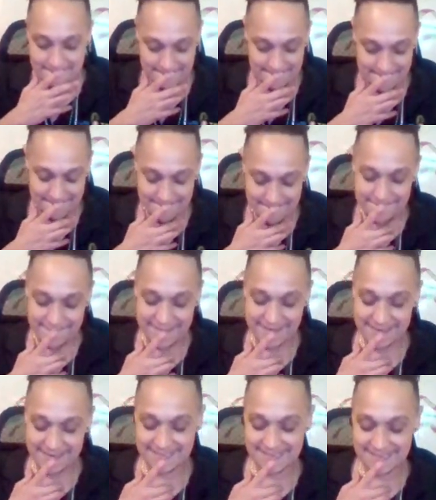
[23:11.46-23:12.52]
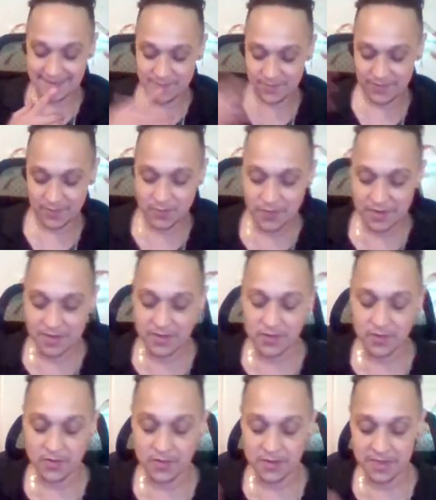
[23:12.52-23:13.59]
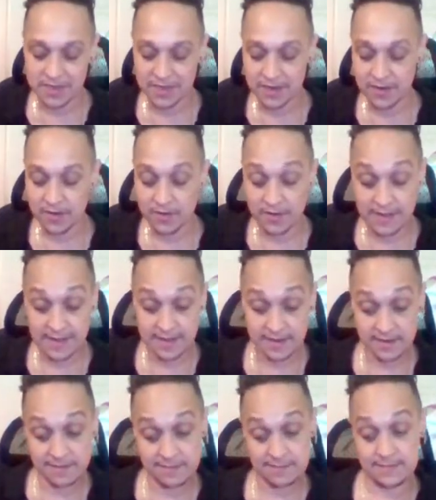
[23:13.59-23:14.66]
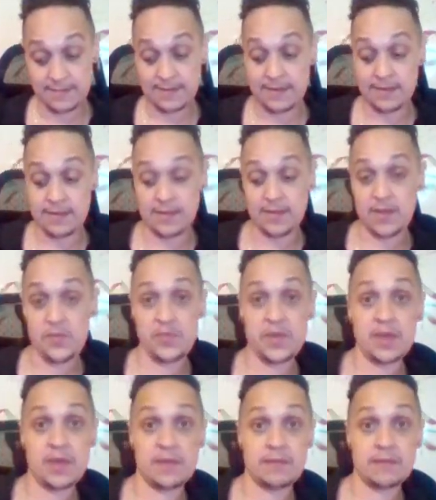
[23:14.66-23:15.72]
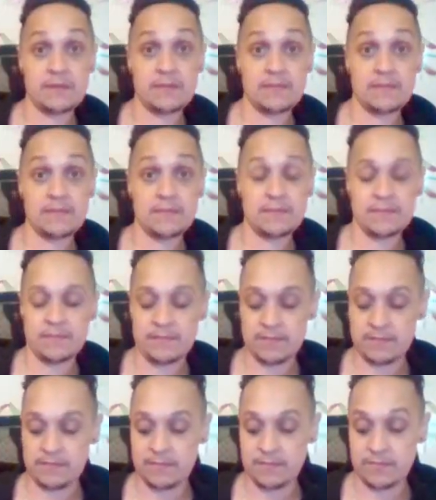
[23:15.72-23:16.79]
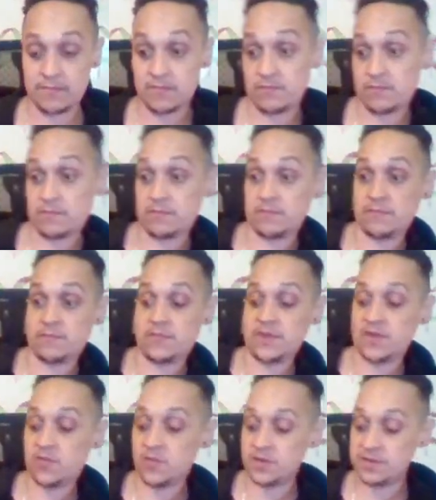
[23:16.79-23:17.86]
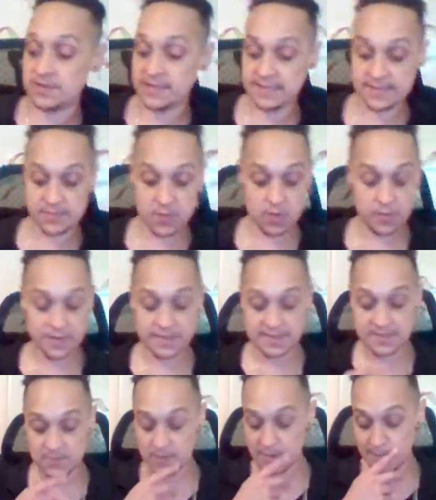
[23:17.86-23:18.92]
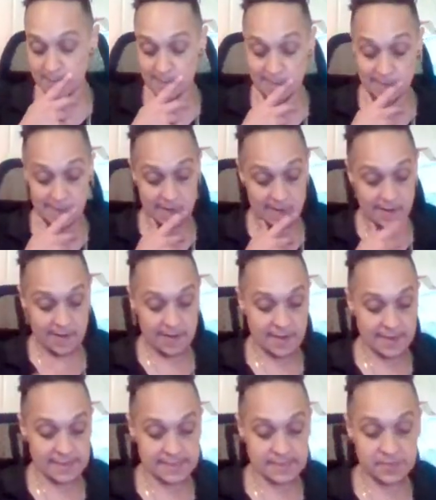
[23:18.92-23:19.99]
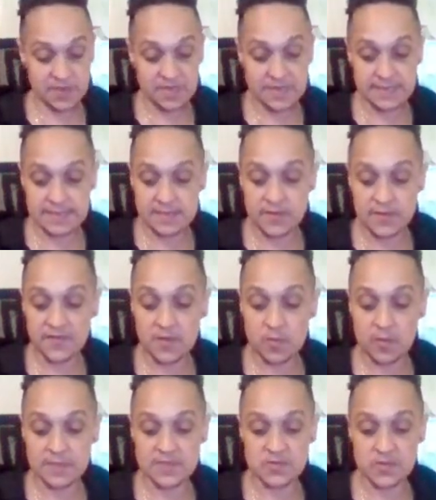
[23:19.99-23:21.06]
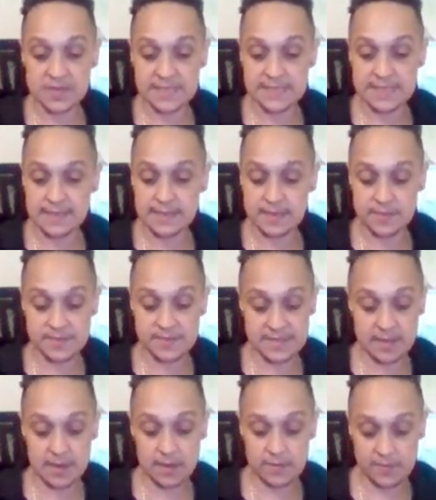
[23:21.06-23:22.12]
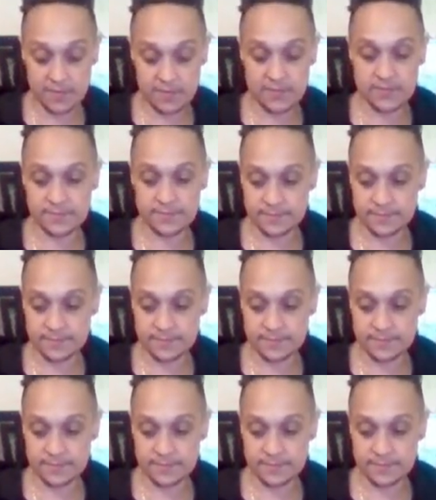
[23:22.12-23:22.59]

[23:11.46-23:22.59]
And it's like, well, who are you, you know? And it being like one of these moments where somebody doesn't know if they want to extend themselves.